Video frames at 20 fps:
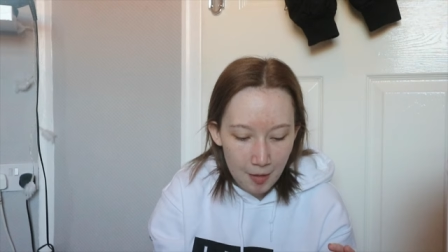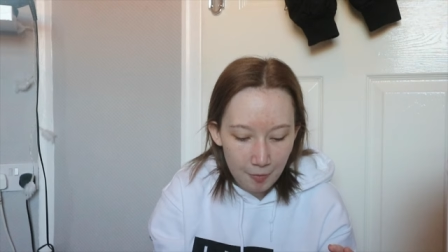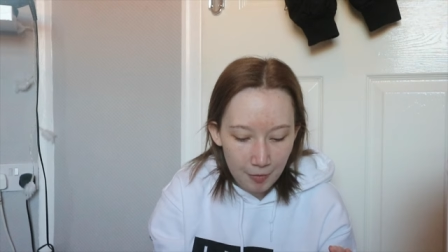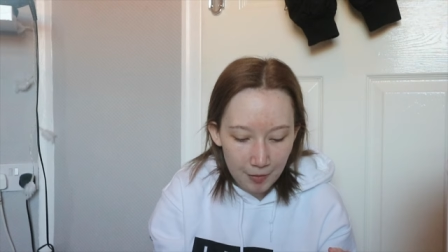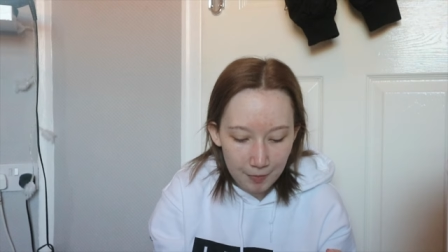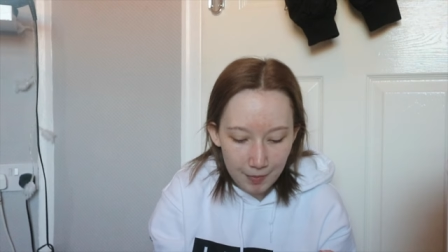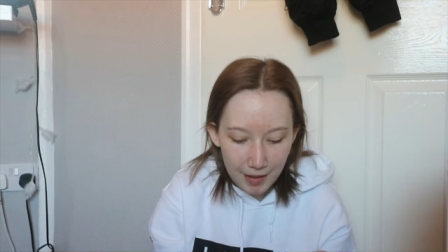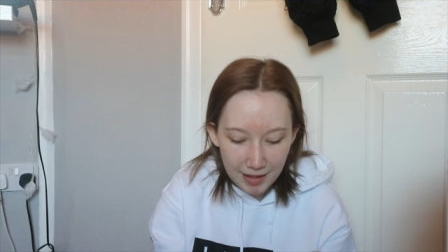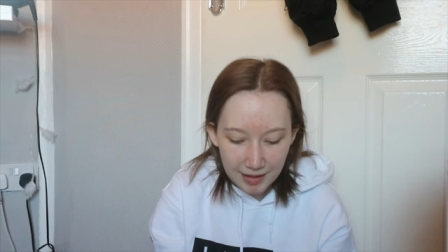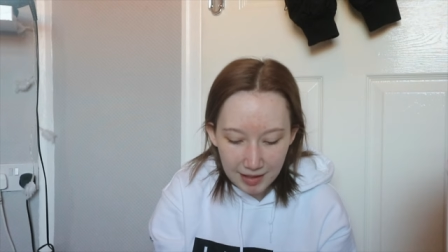
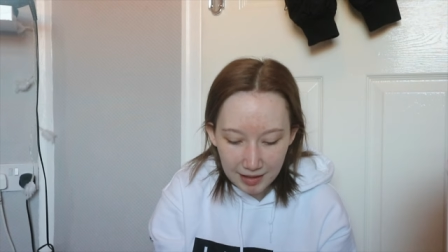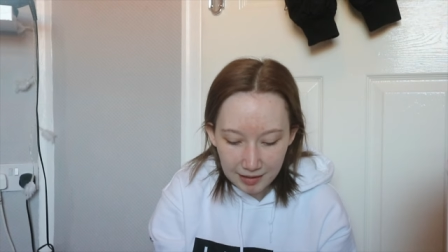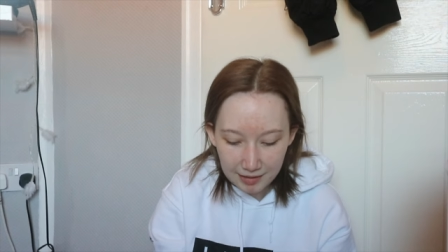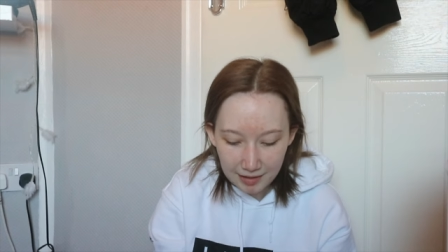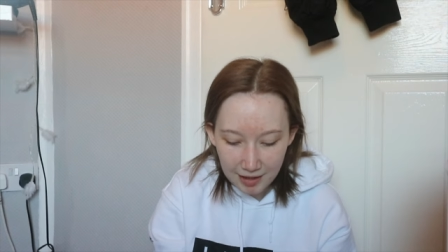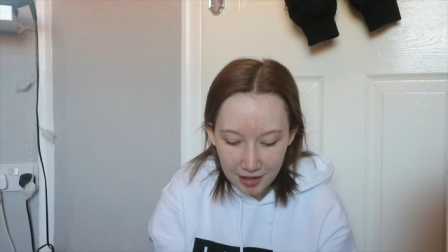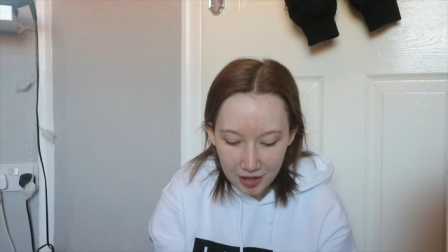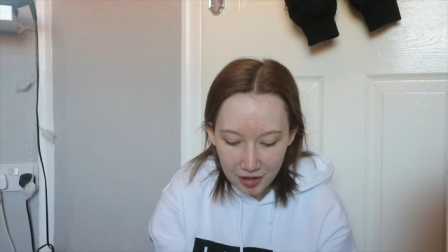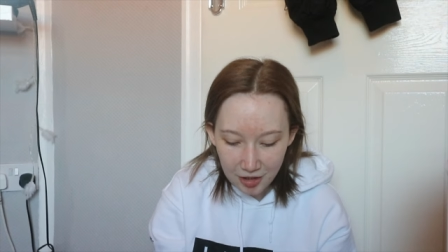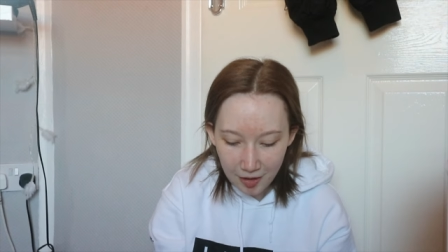but
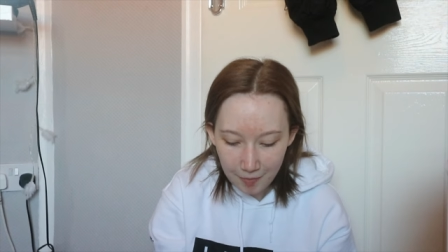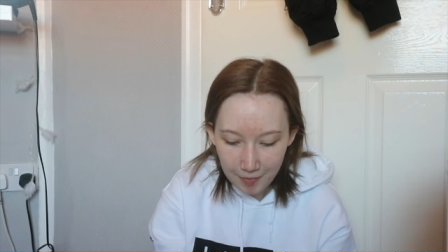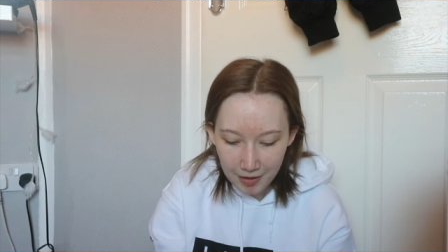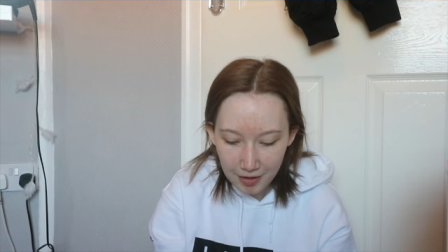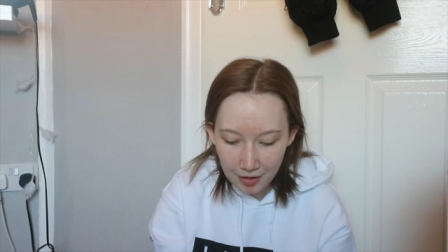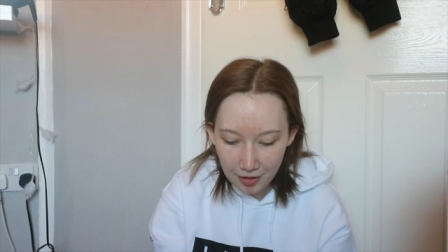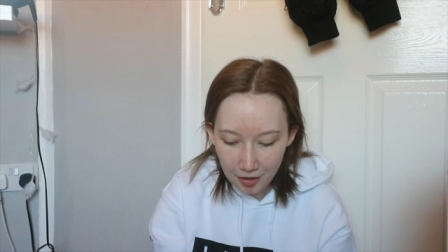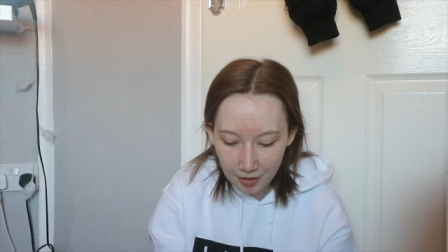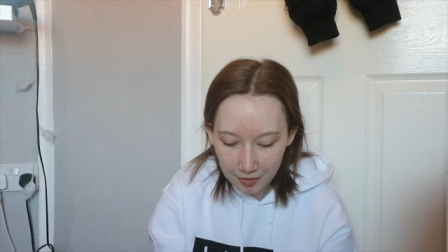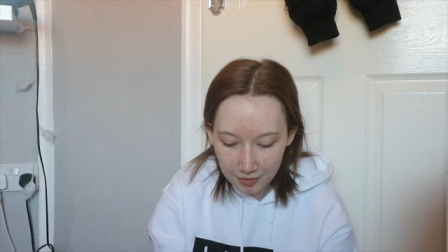basically she got me
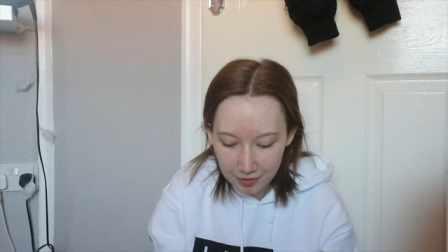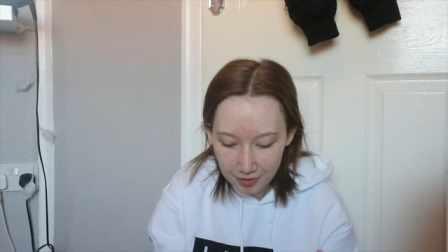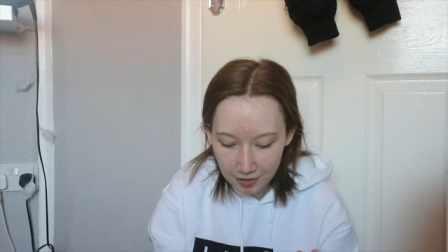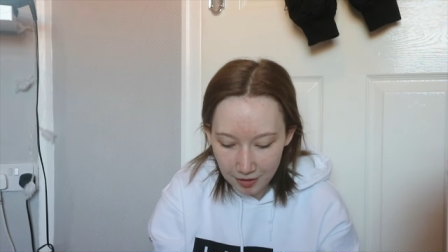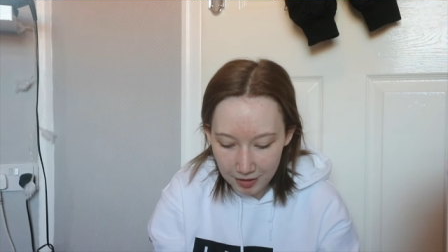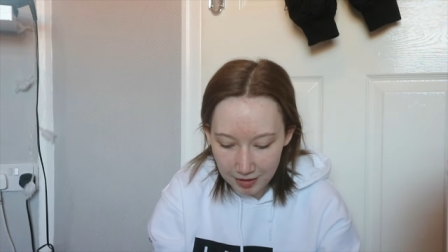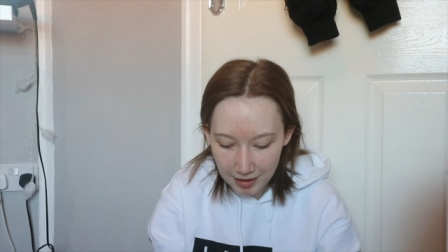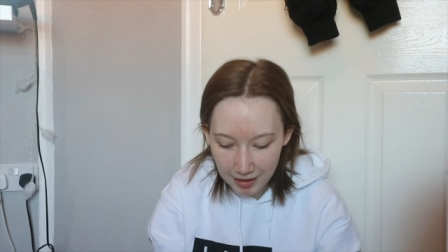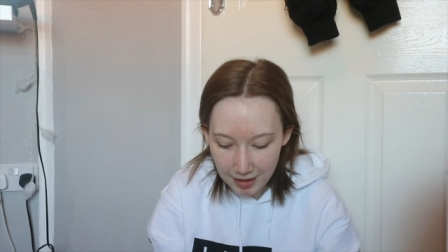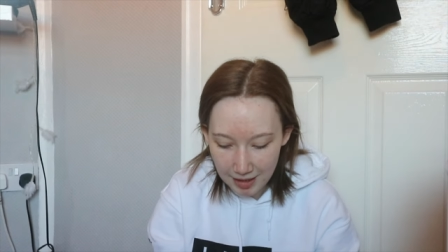the
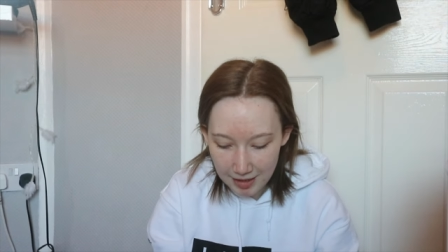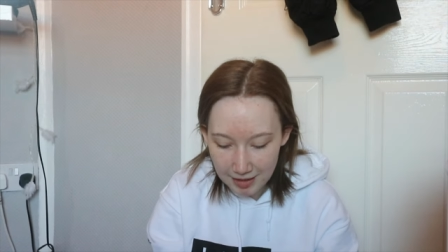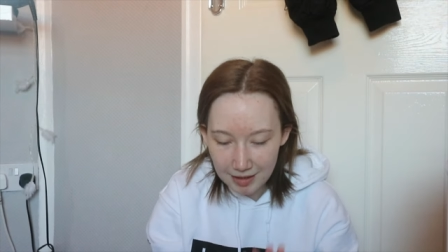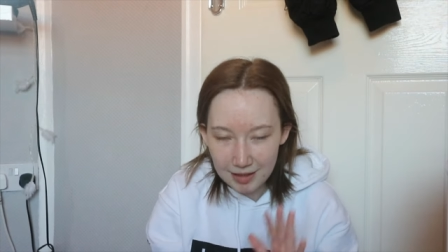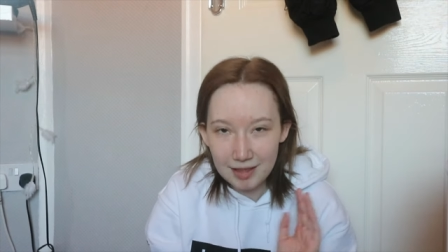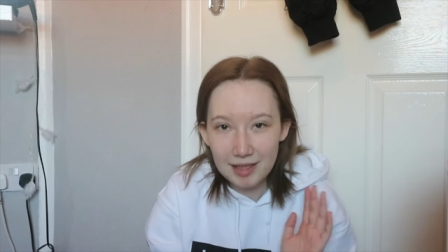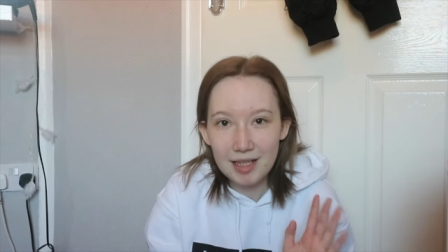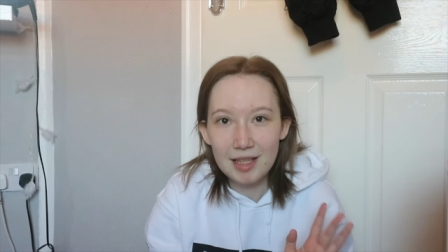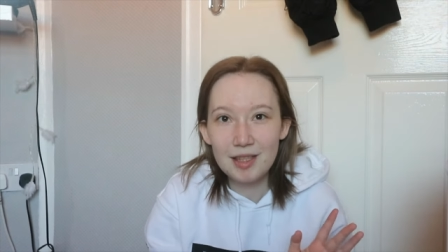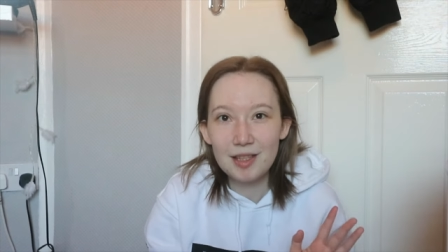concert ticket
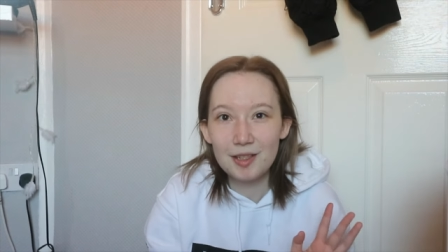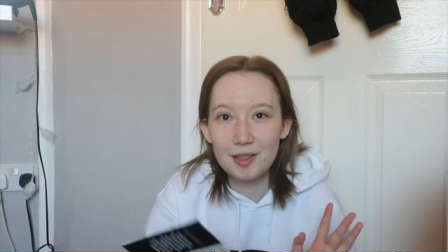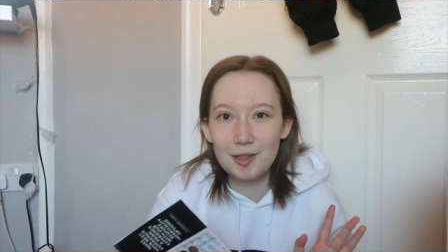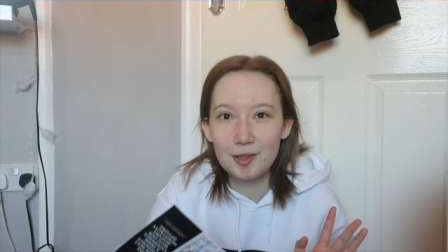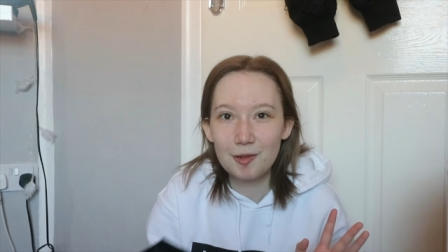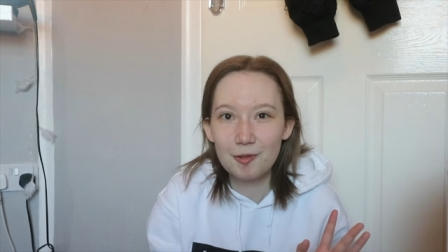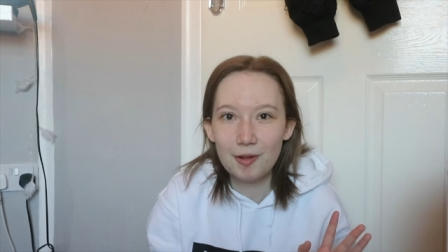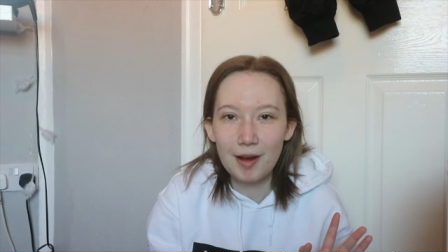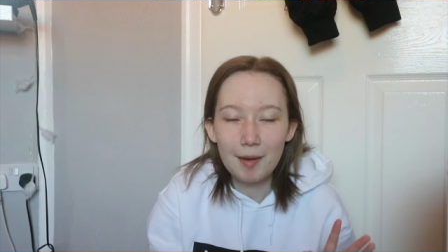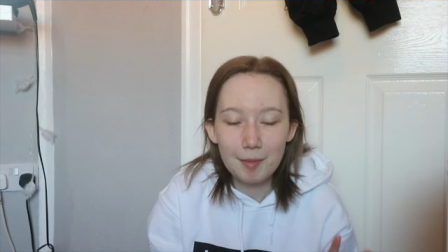to see The
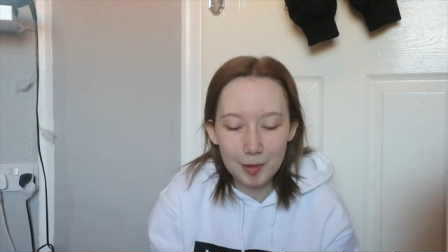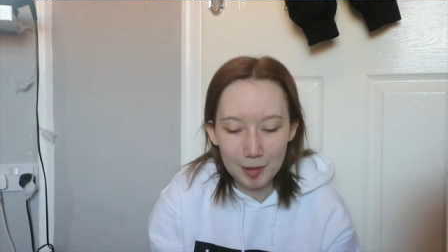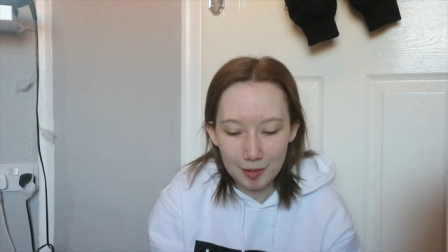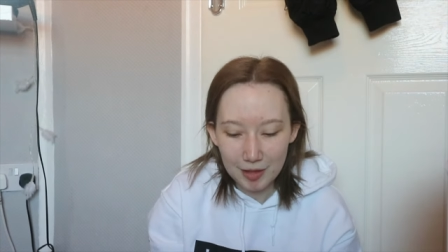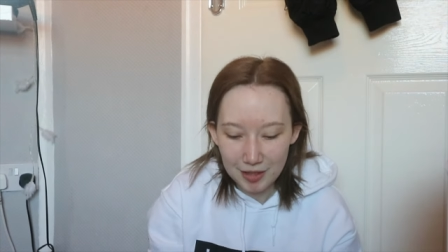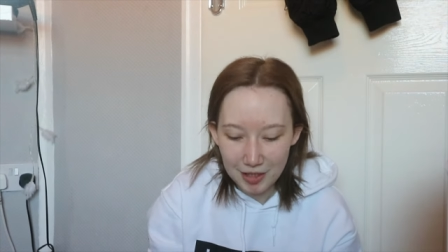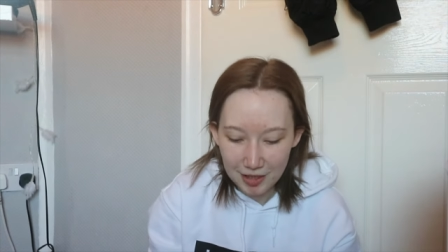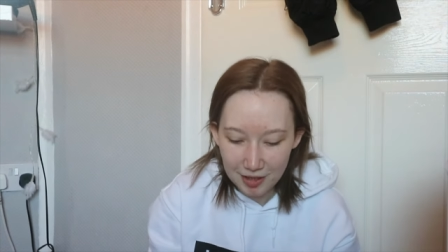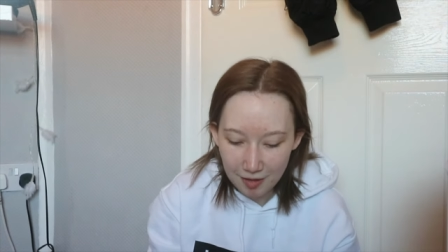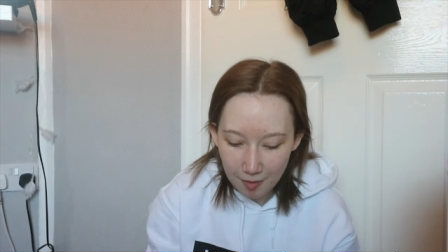Script,
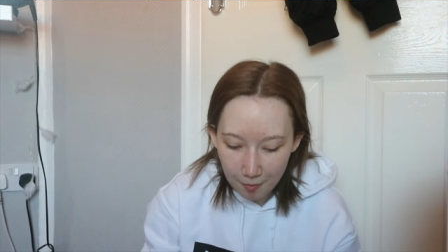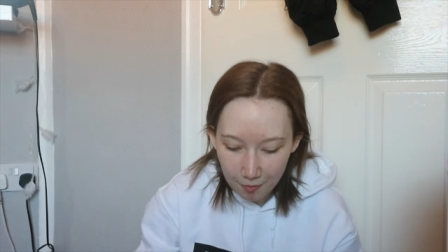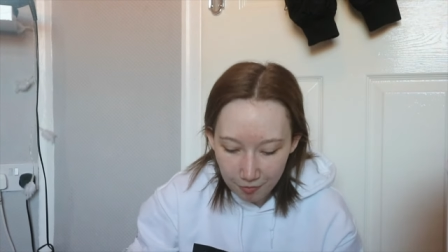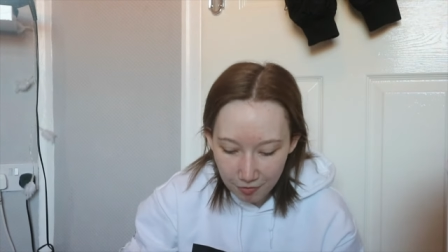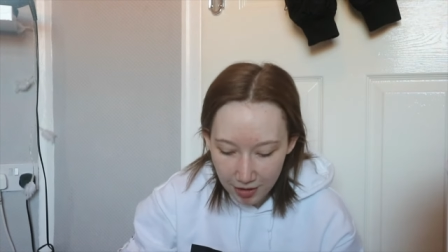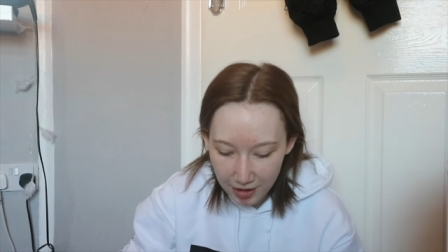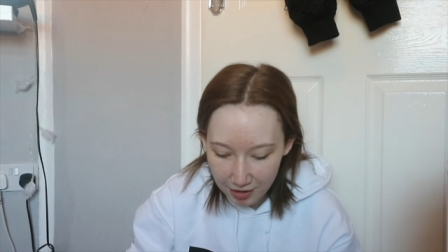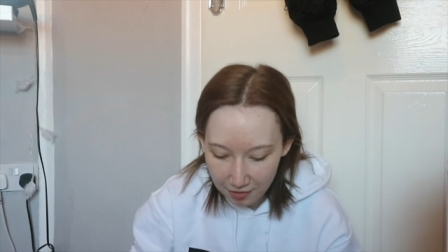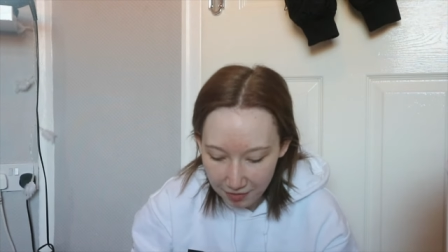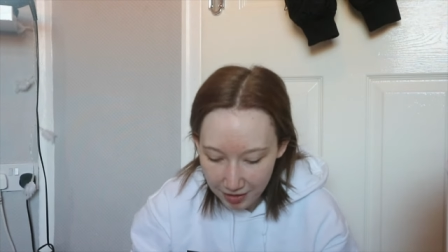which is
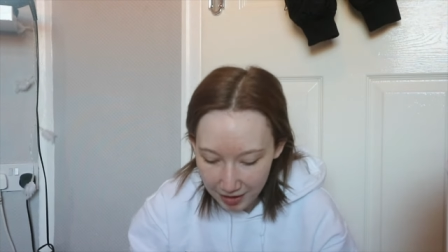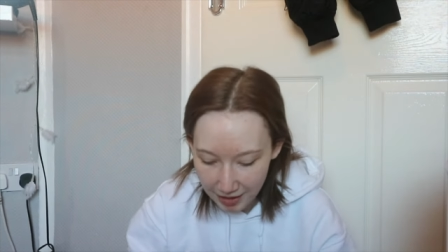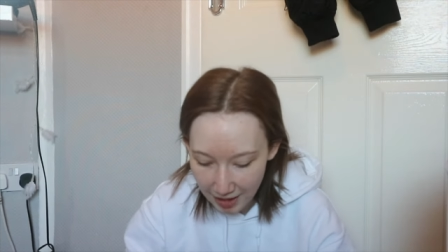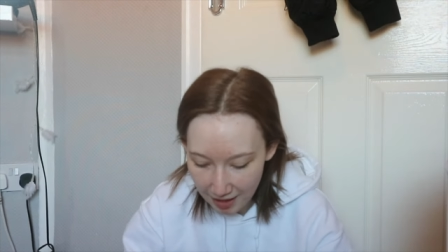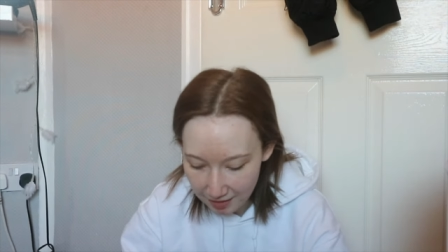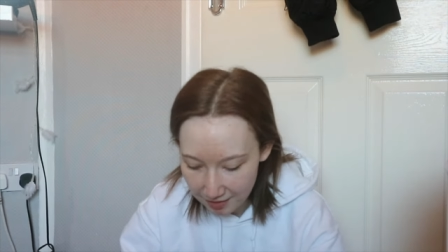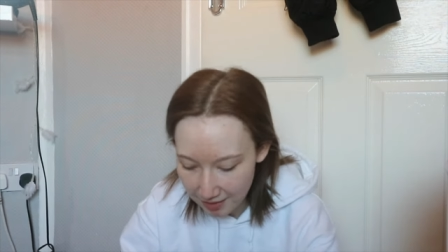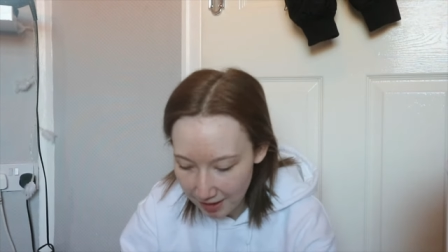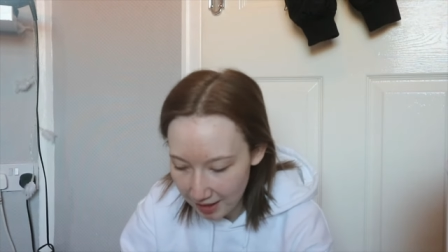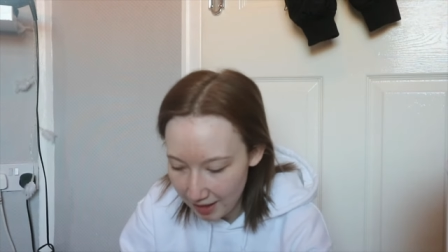really
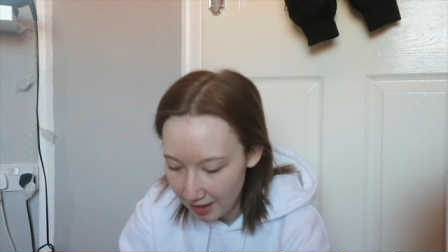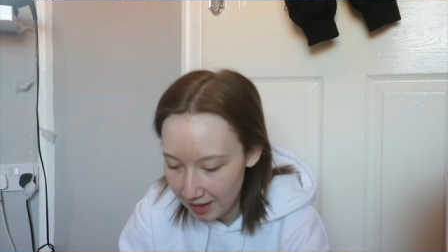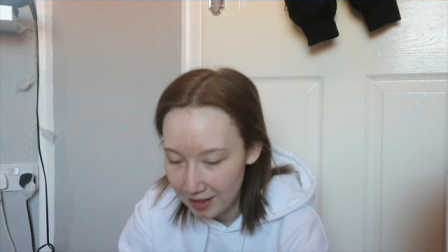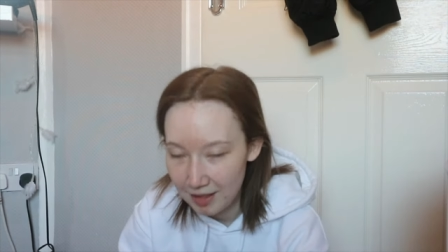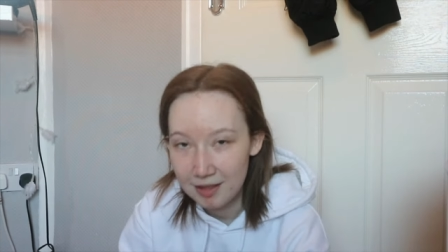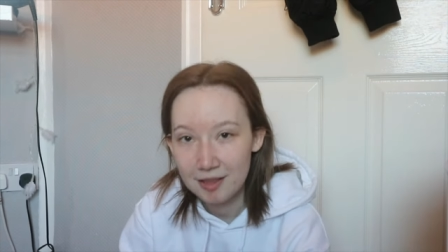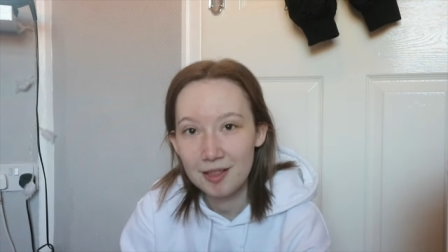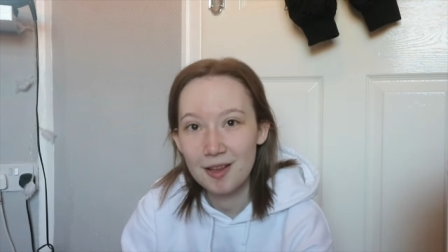exciting,